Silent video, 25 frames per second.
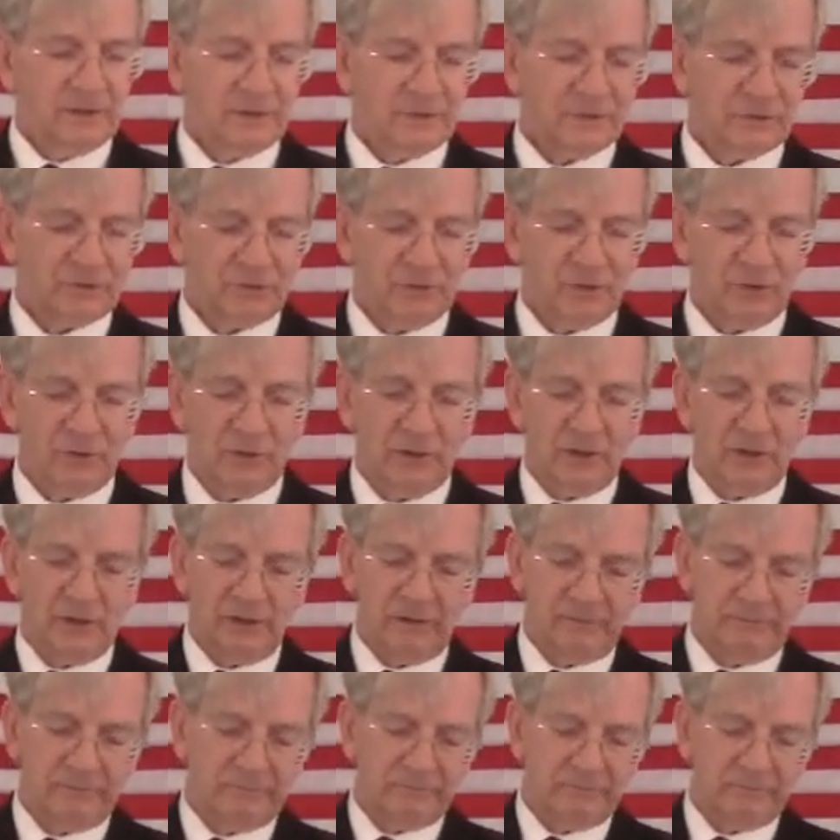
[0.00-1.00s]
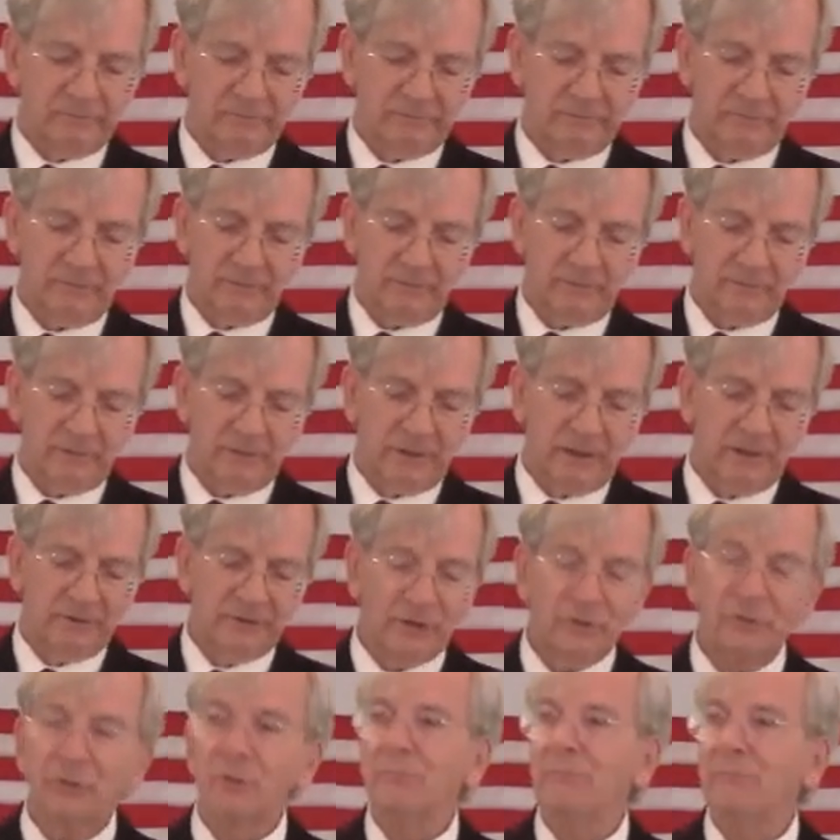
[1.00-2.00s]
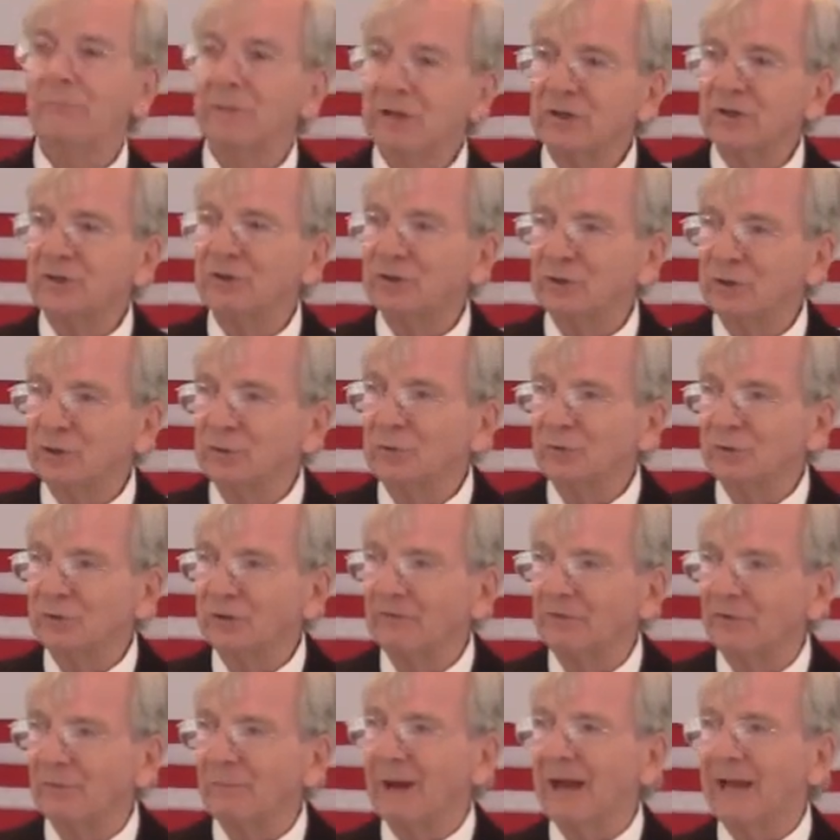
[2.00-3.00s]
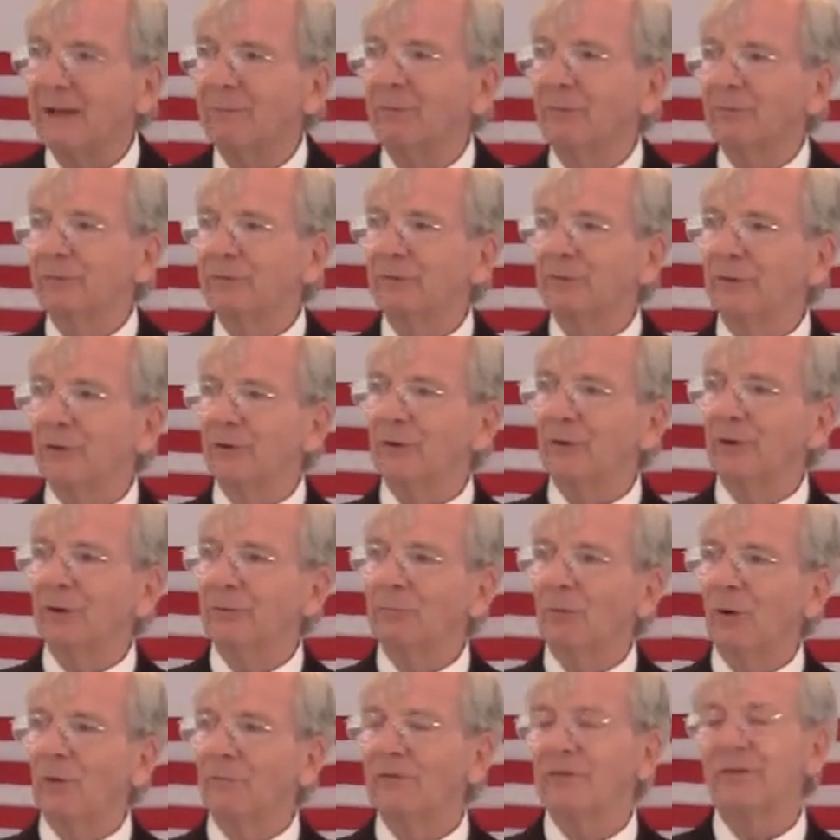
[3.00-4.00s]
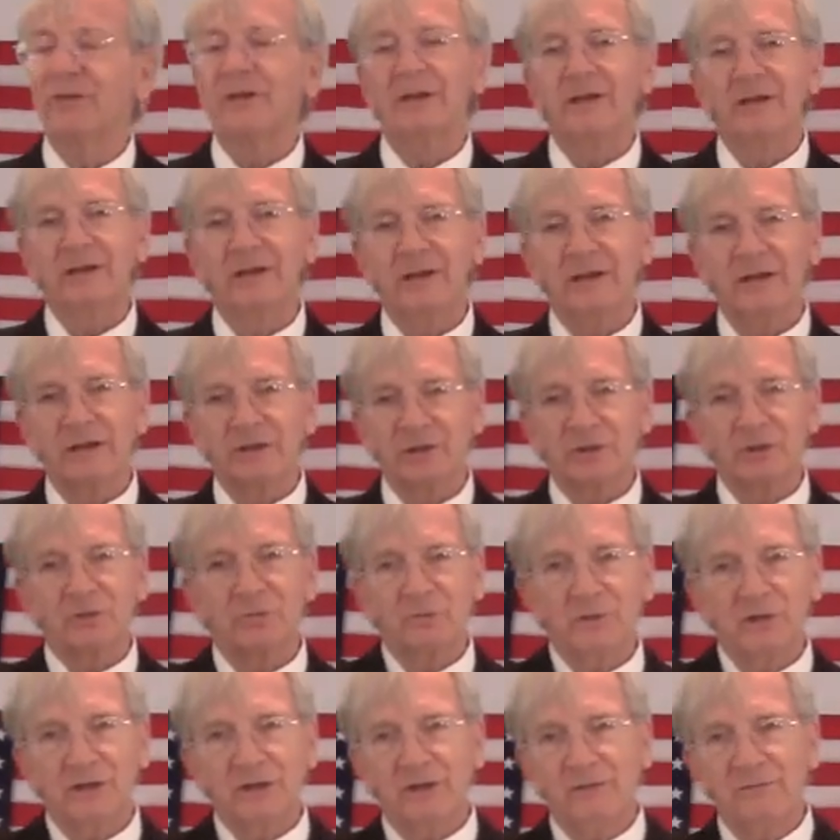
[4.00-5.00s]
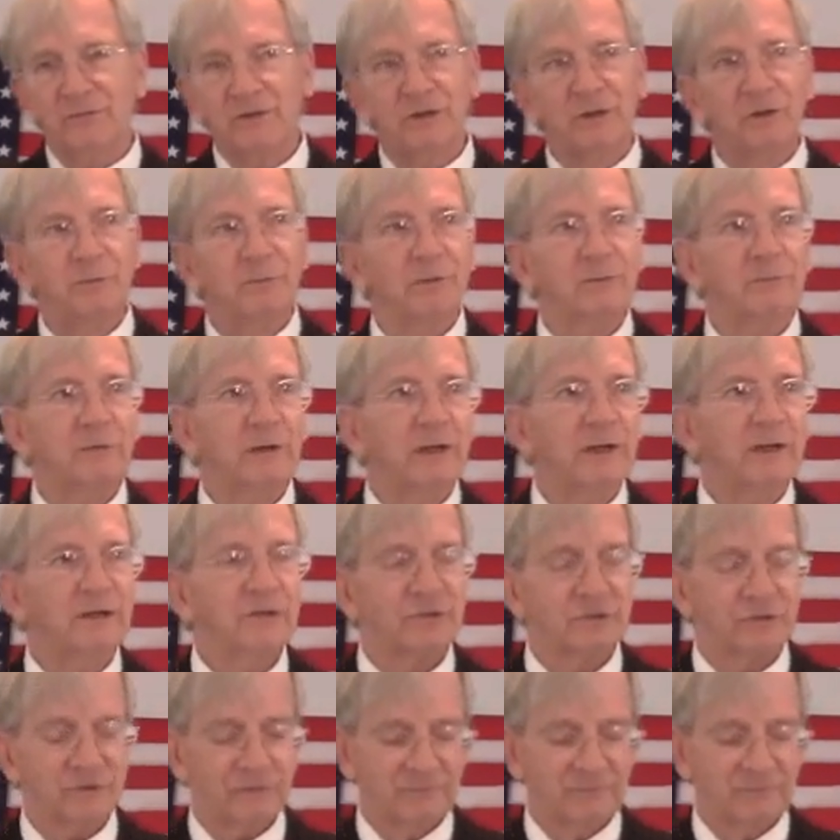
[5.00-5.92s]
So another misuse of a Bible term over the history of the human race.